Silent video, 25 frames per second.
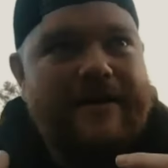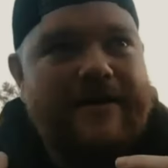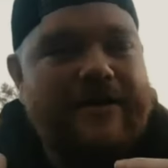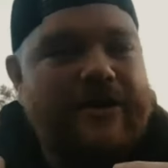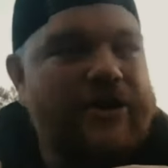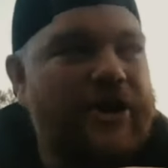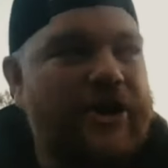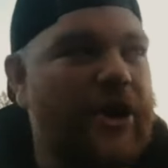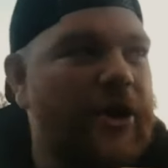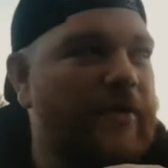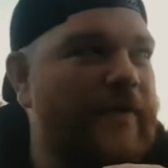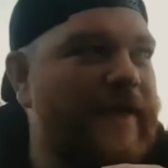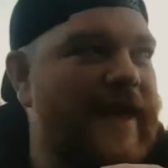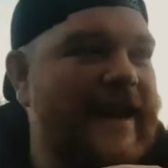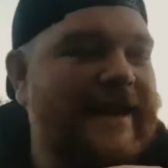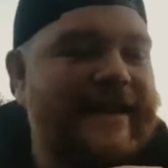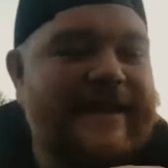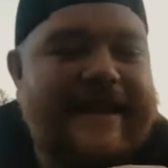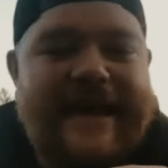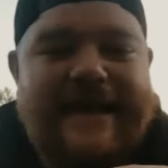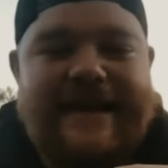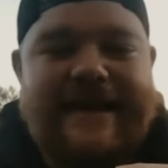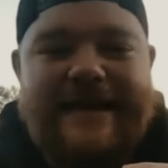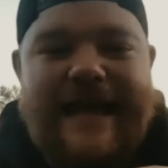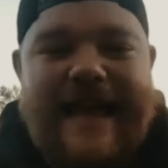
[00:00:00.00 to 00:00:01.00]
you know, that
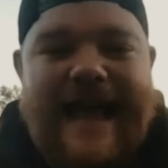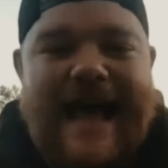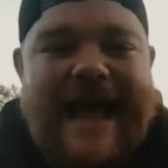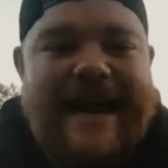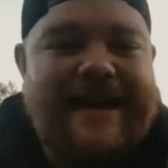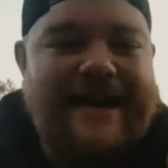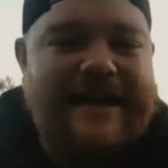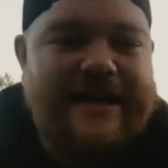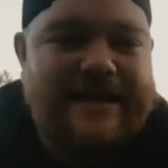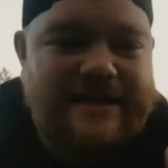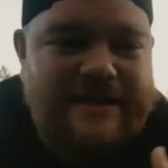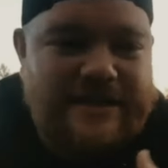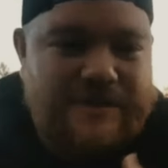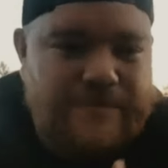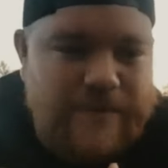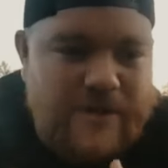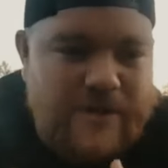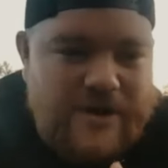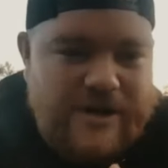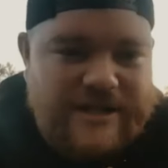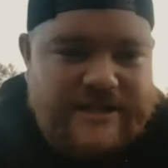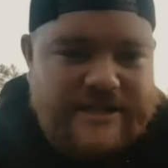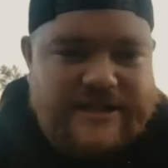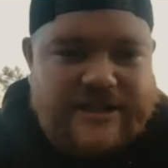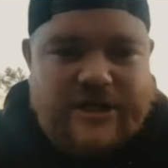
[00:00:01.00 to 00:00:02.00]
that hadn't
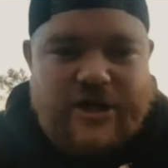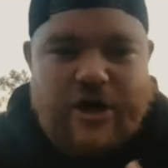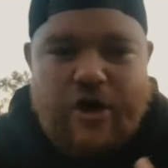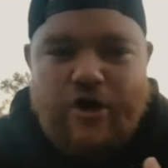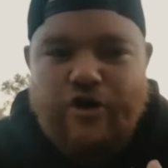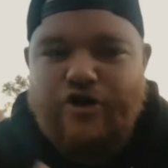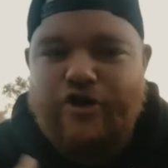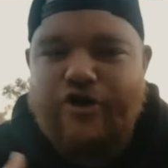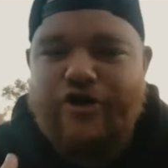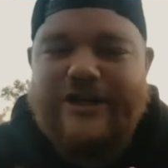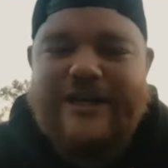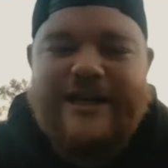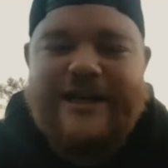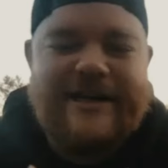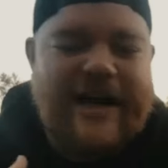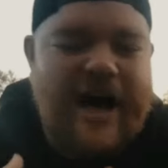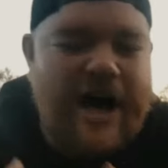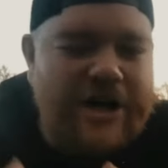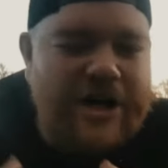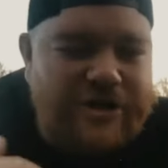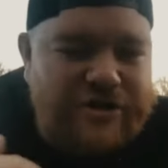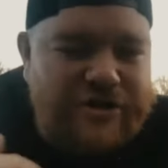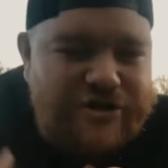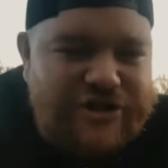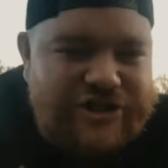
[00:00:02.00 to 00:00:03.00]
experienced the culture, didn't
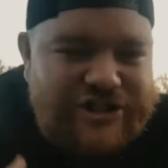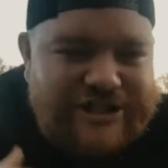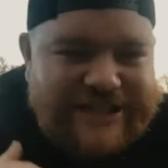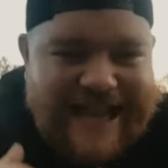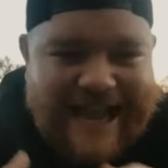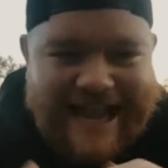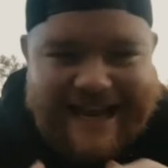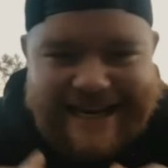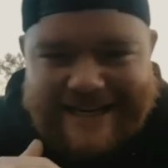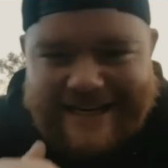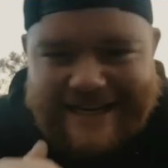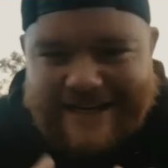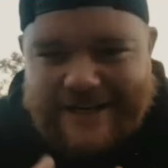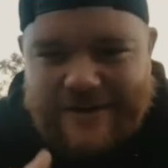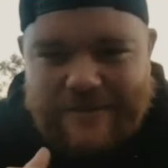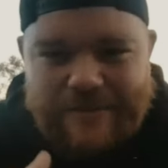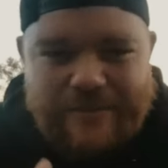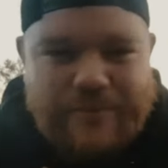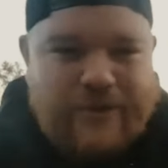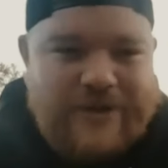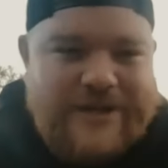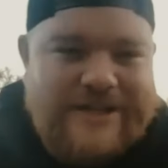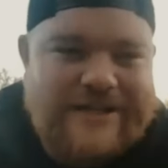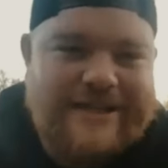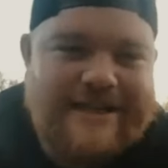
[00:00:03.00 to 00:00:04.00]
understand it
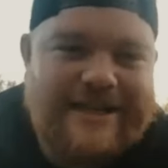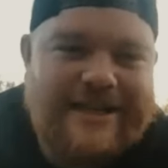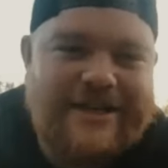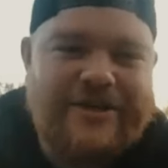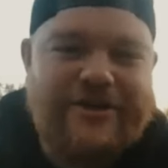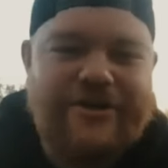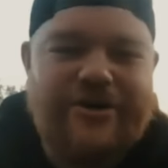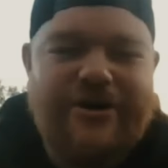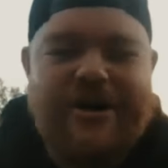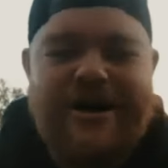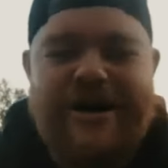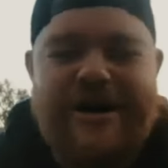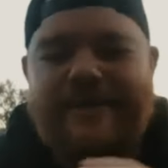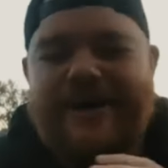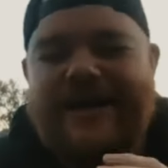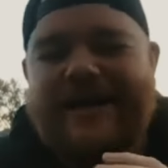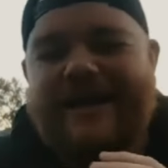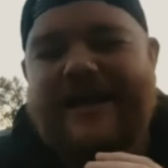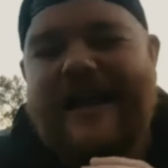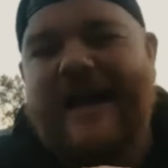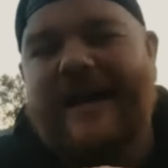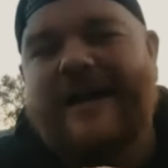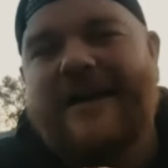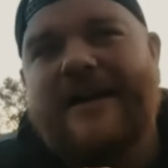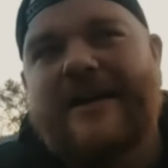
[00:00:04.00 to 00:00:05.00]
completely. You know what I mean?
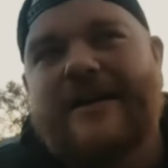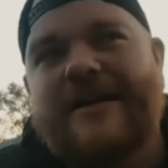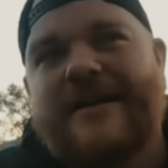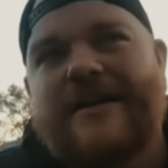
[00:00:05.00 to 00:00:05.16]
Like,